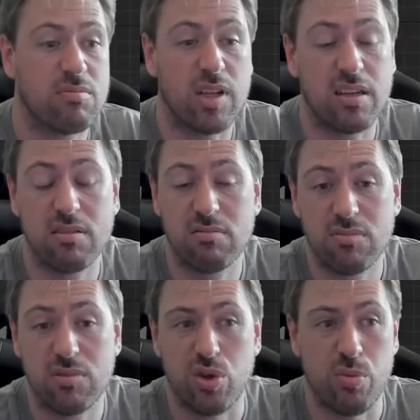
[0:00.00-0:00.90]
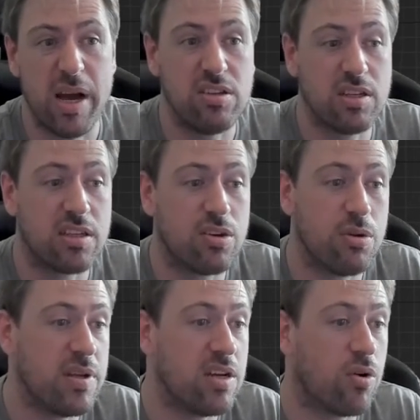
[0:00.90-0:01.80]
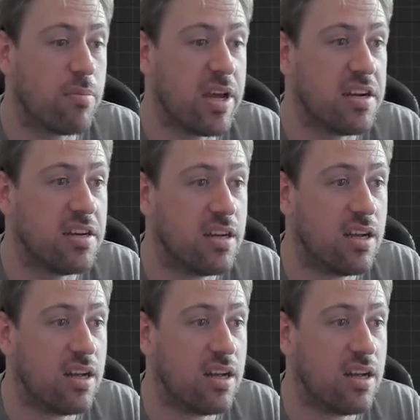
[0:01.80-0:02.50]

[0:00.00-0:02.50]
like too manual and could be automated.